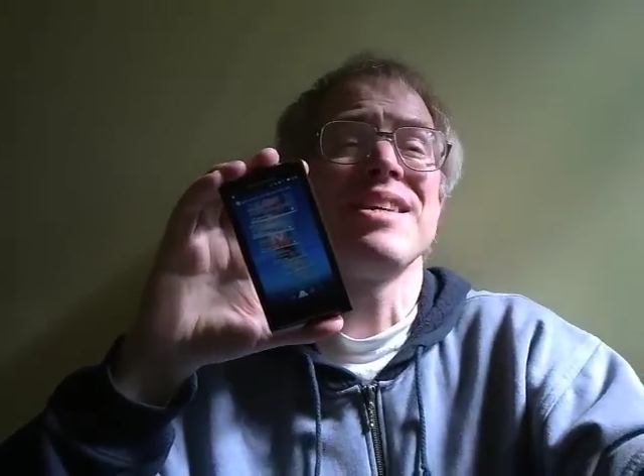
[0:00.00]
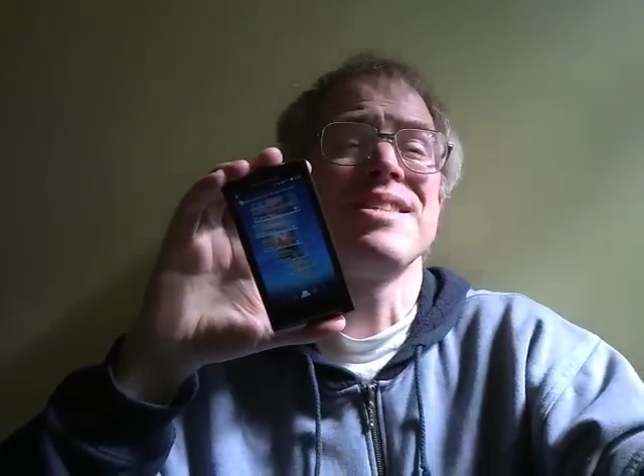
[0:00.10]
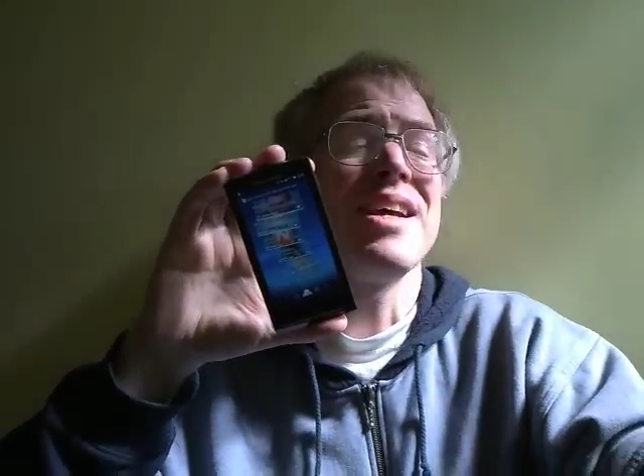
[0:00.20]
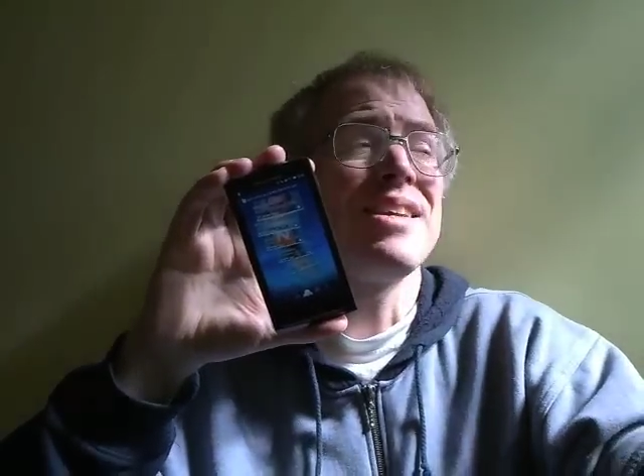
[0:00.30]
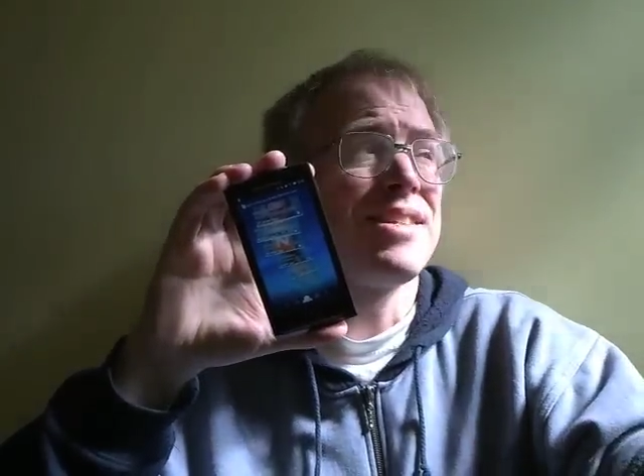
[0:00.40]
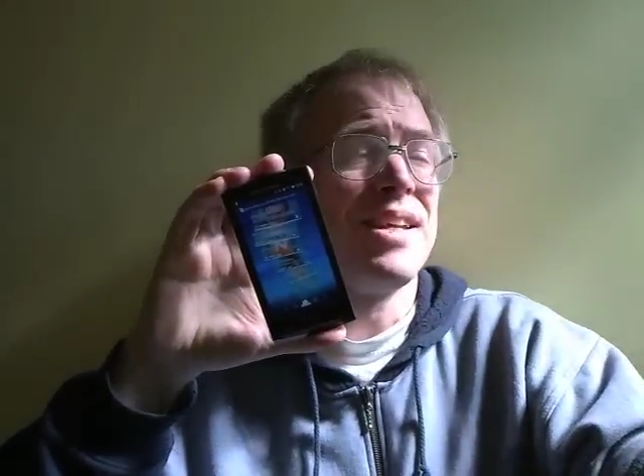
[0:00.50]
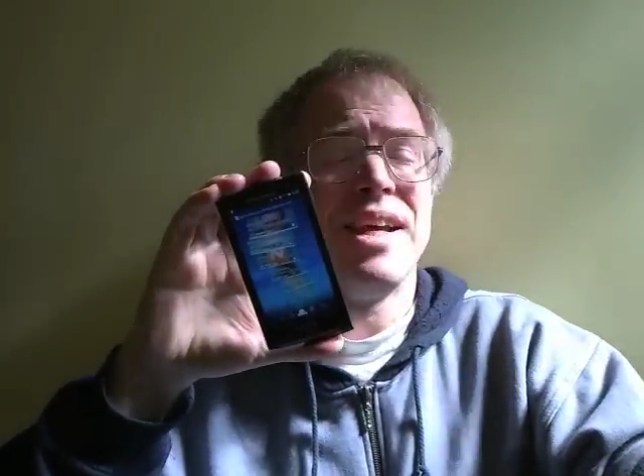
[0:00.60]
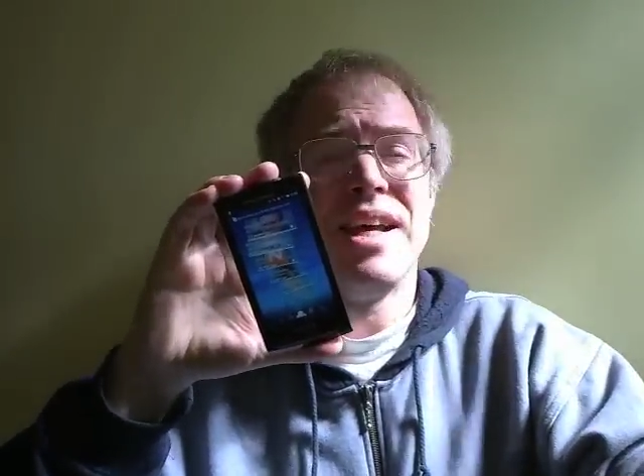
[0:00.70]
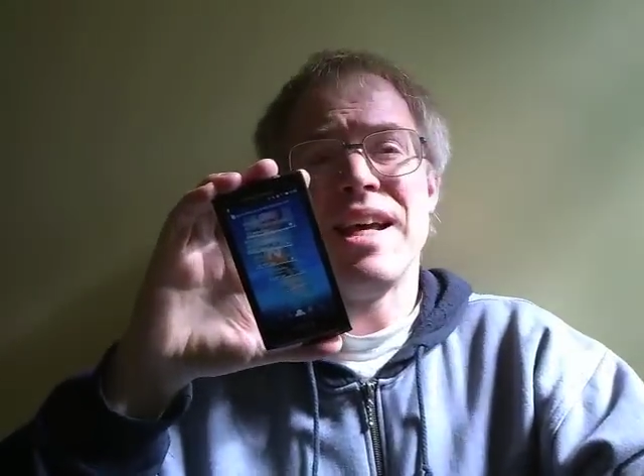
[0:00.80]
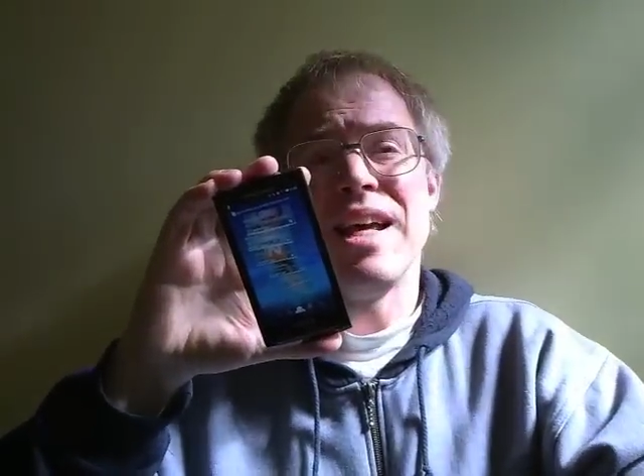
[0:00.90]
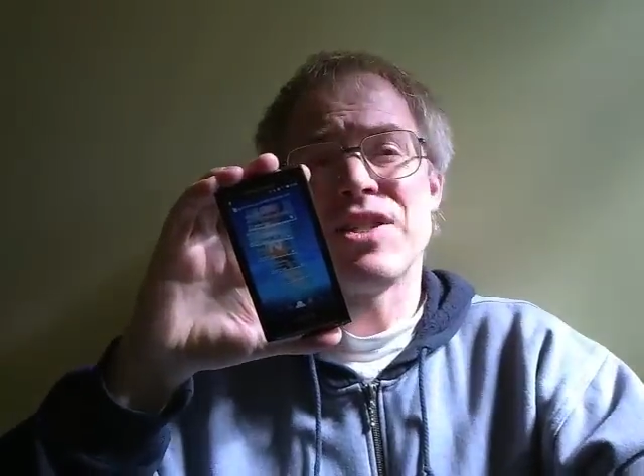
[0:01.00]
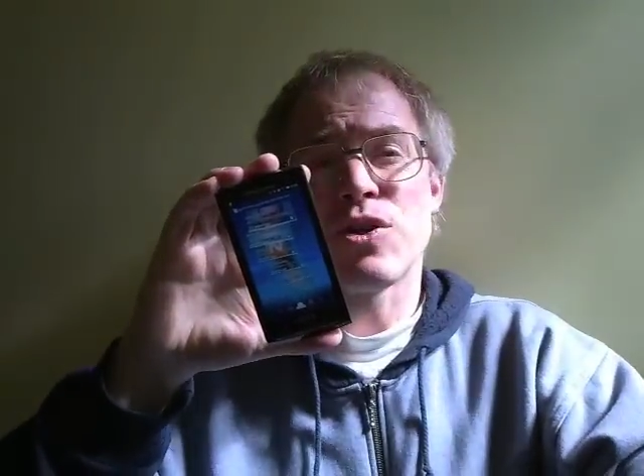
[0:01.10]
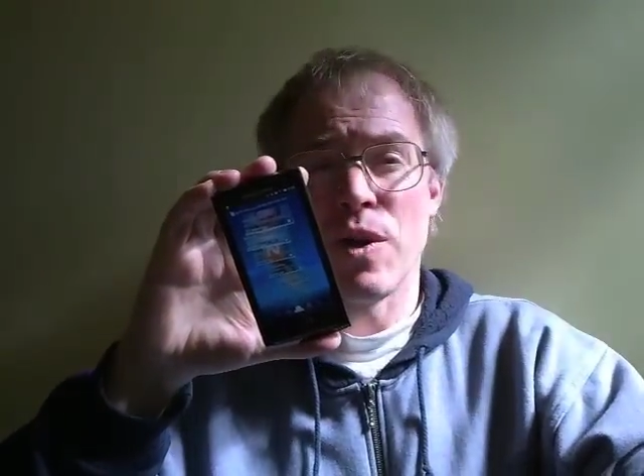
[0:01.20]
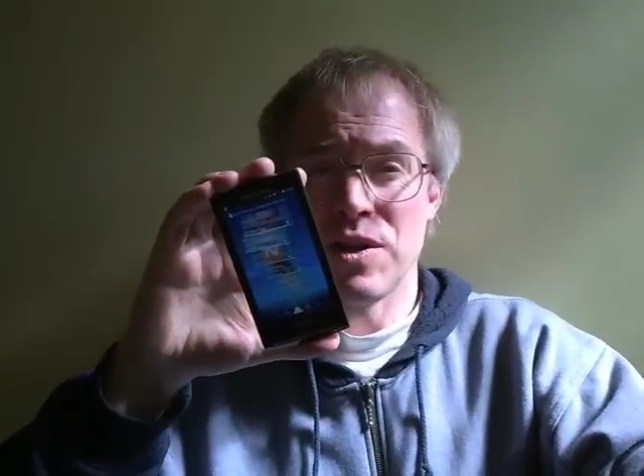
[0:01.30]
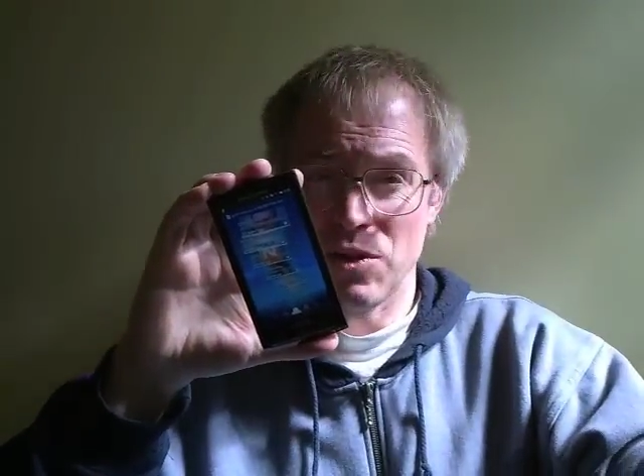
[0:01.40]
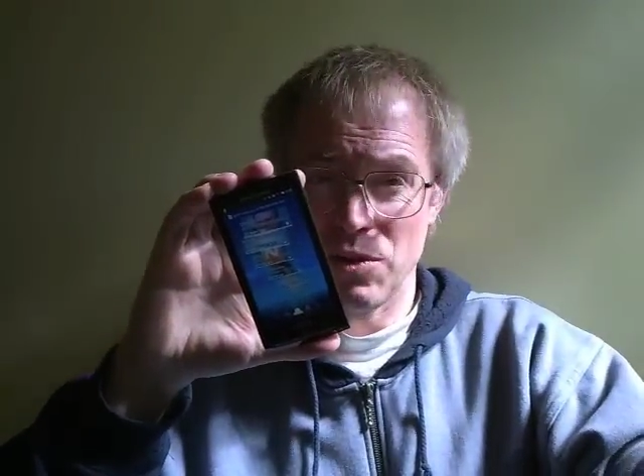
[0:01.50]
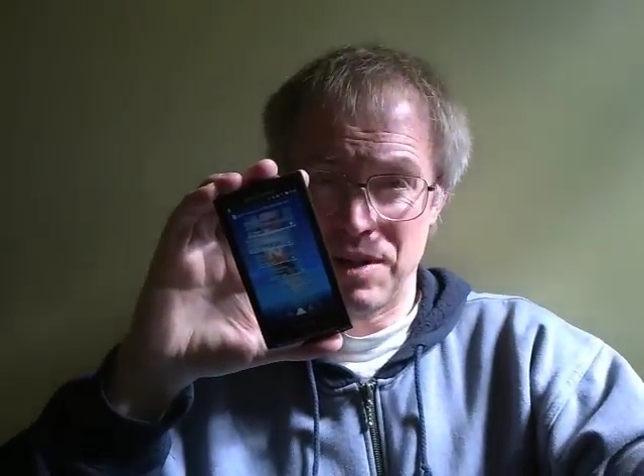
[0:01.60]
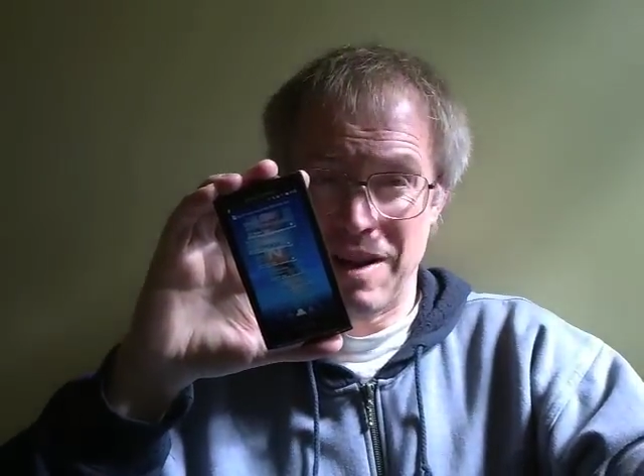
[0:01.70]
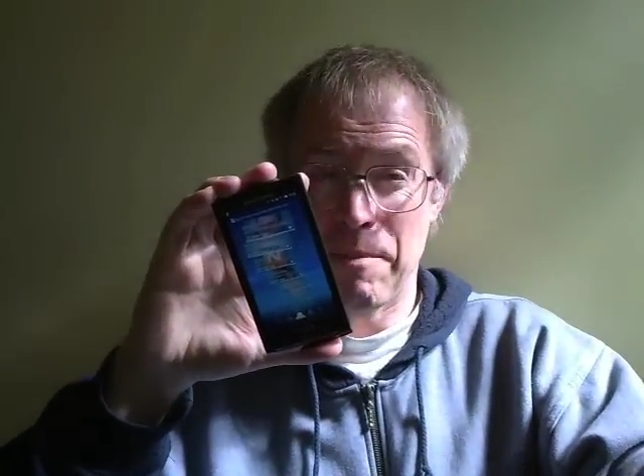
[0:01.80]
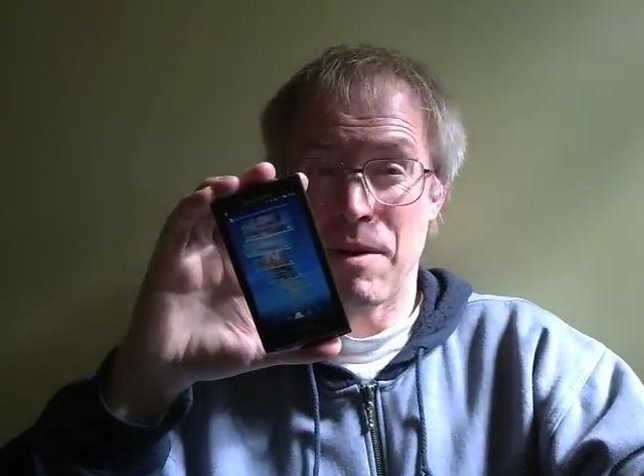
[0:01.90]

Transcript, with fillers: Yes, yes, it's quite old now,